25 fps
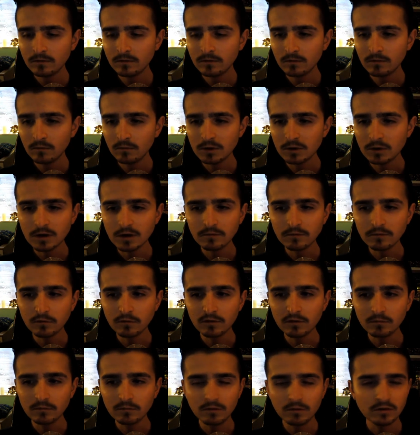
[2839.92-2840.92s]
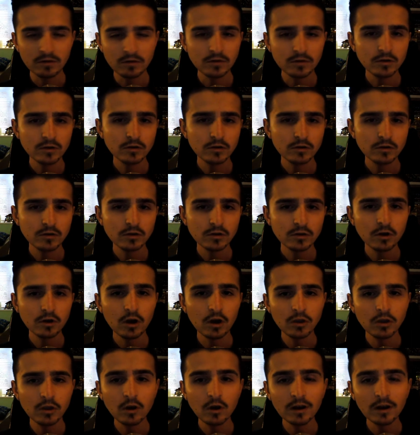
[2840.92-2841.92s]
which you
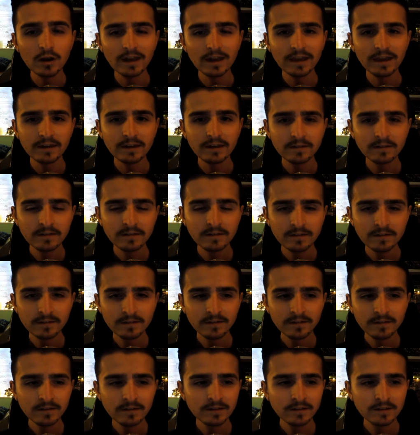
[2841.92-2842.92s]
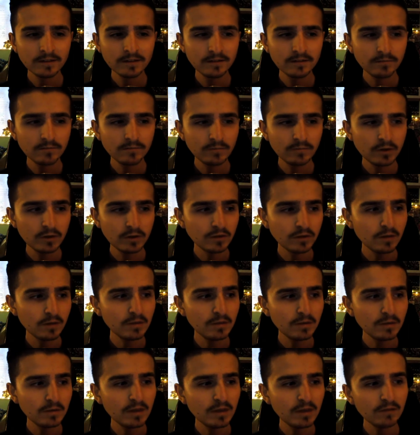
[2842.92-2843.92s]
can't not like. But you know what I
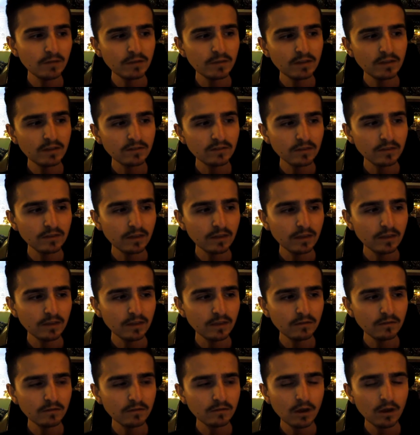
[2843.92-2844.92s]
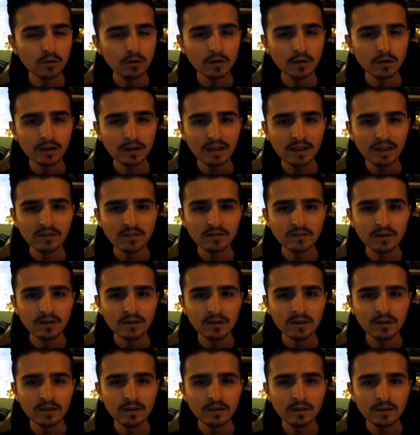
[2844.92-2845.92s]
mean, everyone has, like, their own
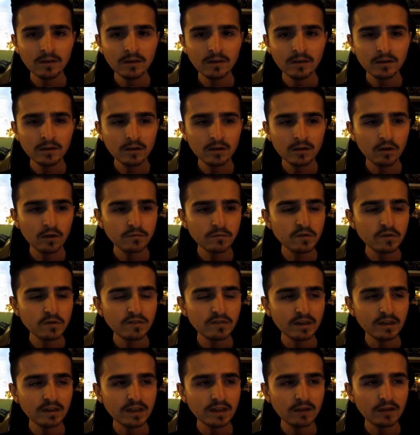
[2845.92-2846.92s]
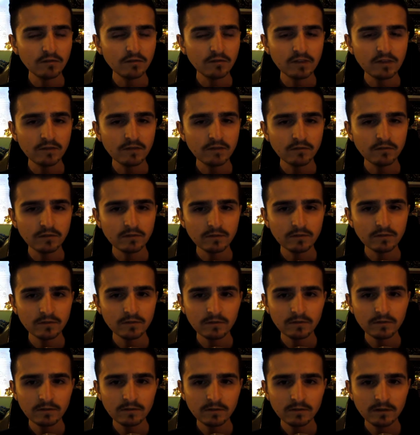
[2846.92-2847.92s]
identity of music now is different.
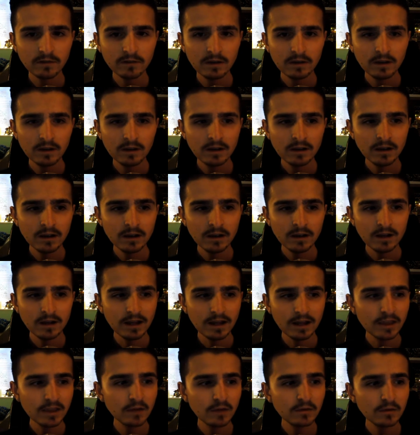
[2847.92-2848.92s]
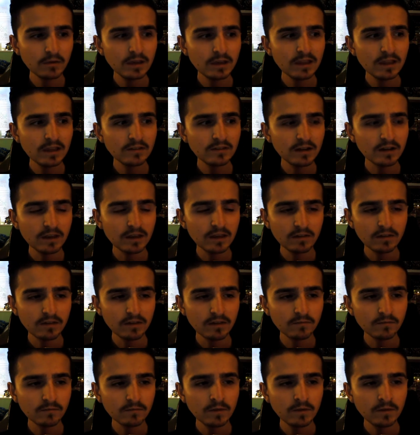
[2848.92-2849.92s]
Like now in Italy, it's
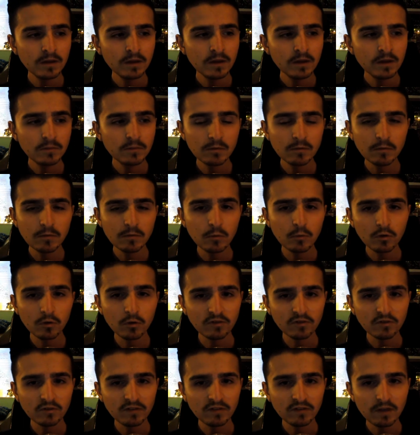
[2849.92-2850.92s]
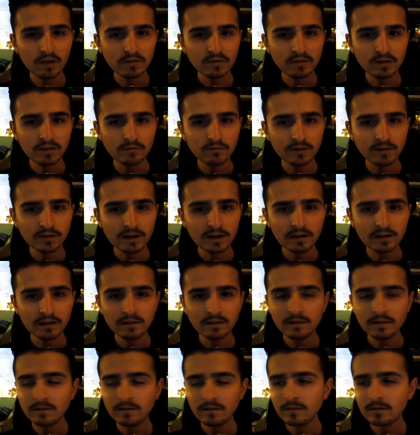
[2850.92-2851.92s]
even, people are more conservative really.
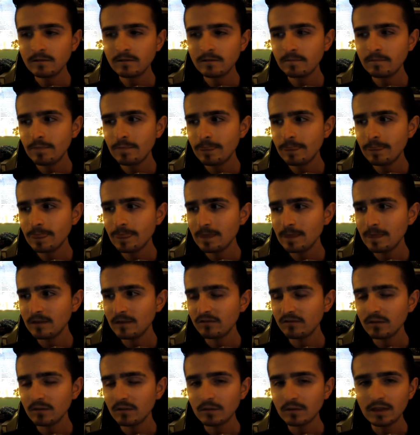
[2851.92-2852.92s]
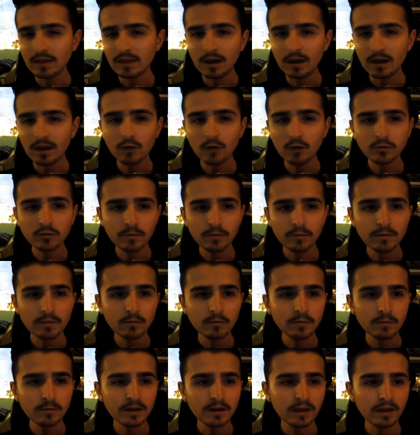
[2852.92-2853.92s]
In some way, like older people will
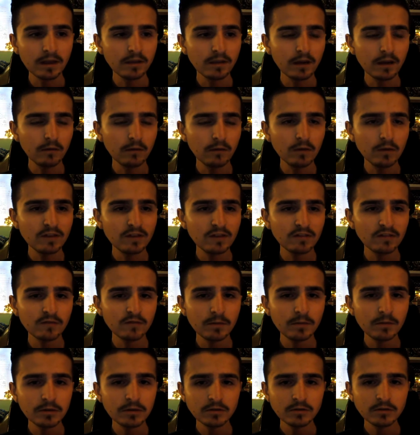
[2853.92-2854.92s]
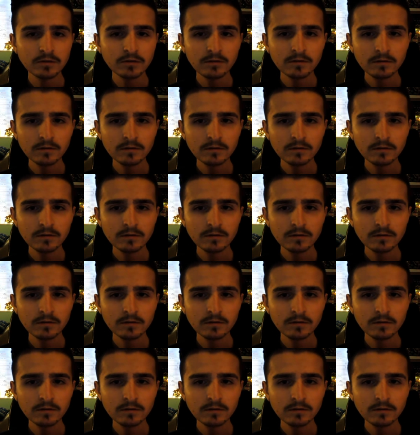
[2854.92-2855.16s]
be like, "Nah, what is this rubbish?"